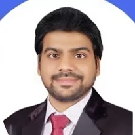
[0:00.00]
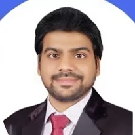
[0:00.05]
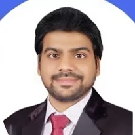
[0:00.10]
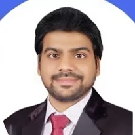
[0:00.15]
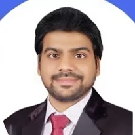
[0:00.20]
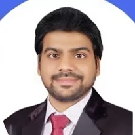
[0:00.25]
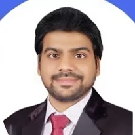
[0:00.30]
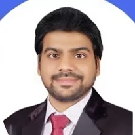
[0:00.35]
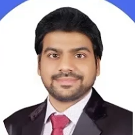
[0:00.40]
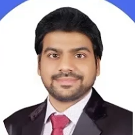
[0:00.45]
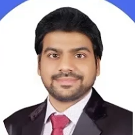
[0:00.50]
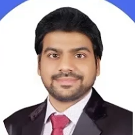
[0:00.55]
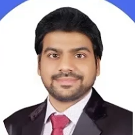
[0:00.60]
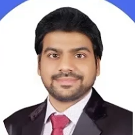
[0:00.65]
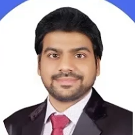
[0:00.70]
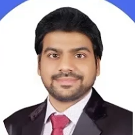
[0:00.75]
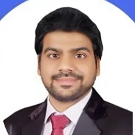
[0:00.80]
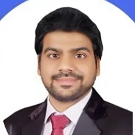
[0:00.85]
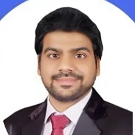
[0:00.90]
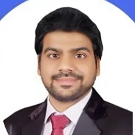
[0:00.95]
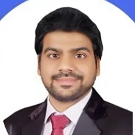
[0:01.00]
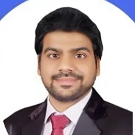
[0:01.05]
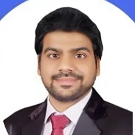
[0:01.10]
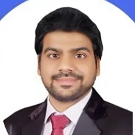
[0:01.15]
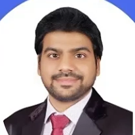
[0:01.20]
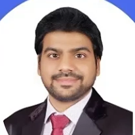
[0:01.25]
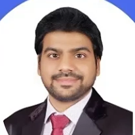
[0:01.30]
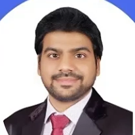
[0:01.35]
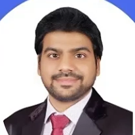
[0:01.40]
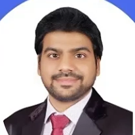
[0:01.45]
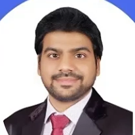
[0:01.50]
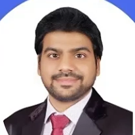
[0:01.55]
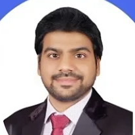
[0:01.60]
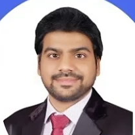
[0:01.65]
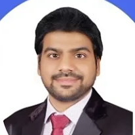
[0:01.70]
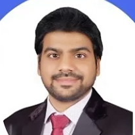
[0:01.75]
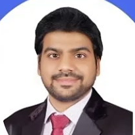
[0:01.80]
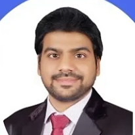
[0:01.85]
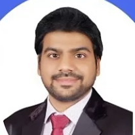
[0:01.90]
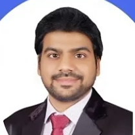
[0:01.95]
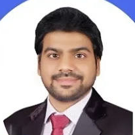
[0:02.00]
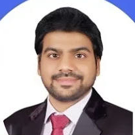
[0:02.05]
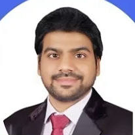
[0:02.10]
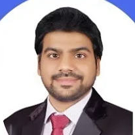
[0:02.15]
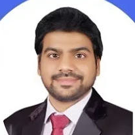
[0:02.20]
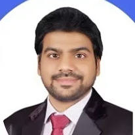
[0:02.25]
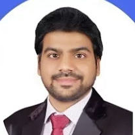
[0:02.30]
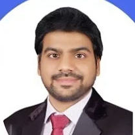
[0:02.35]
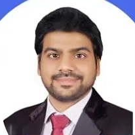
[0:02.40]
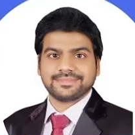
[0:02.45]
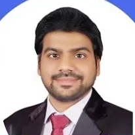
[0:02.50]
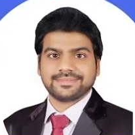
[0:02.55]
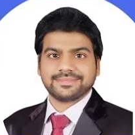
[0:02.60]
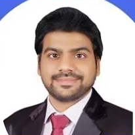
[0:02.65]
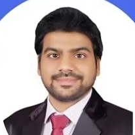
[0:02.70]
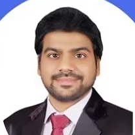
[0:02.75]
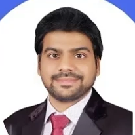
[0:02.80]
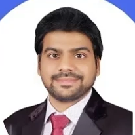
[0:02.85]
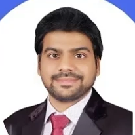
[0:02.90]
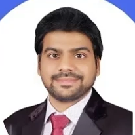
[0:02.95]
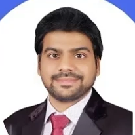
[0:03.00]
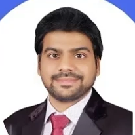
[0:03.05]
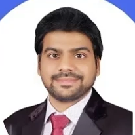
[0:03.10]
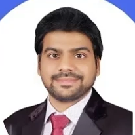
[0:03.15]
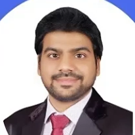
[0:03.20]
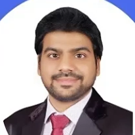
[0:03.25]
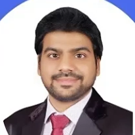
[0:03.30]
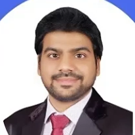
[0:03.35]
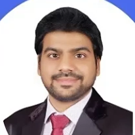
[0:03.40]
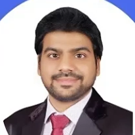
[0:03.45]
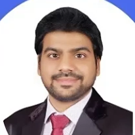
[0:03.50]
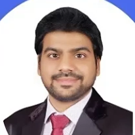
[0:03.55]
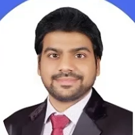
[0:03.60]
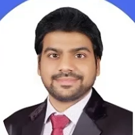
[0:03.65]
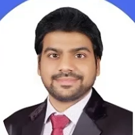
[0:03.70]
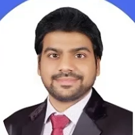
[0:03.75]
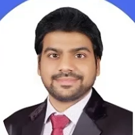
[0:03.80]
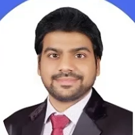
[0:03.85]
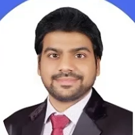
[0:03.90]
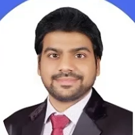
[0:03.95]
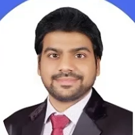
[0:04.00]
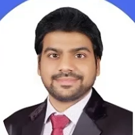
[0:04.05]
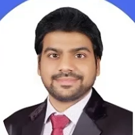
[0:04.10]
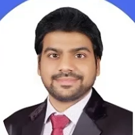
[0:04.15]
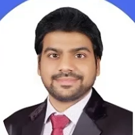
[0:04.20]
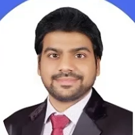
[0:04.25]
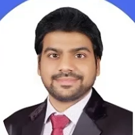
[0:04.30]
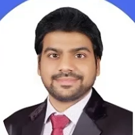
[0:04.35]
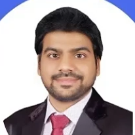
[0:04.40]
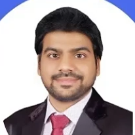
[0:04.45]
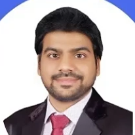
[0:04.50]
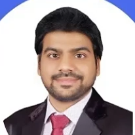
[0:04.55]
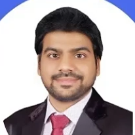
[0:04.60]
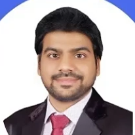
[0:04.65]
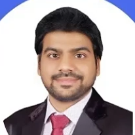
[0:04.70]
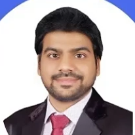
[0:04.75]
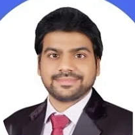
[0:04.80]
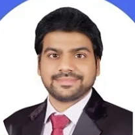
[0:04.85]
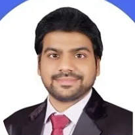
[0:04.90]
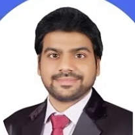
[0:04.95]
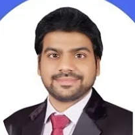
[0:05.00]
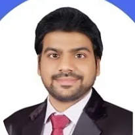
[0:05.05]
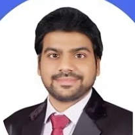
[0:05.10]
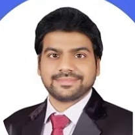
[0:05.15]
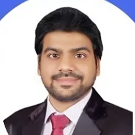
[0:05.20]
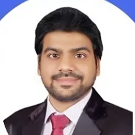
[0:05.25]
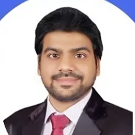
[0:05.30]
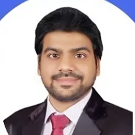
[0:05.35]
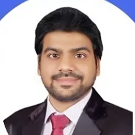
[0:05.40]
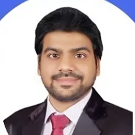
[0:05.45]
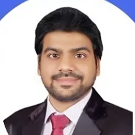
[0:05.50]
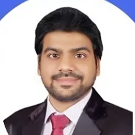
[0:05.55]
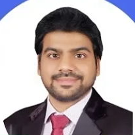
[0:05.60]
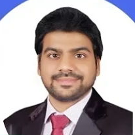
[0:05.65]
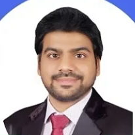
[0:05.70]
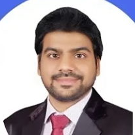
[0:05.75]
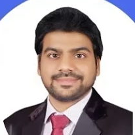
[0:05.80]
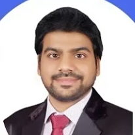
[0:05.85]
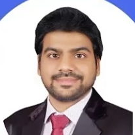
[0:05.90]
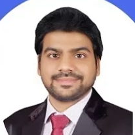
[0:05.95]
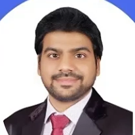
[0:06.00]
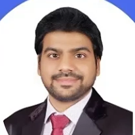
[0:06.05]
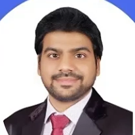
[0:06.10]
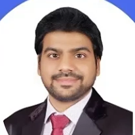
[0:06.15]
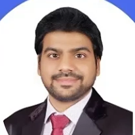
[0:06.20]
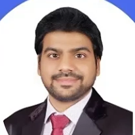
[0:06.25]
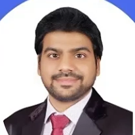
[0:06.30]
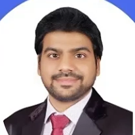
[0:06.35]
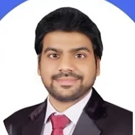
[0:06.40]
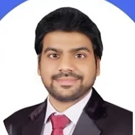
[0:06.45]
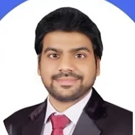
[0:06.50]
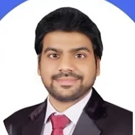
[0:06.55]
This is a still picture; no speech is visible.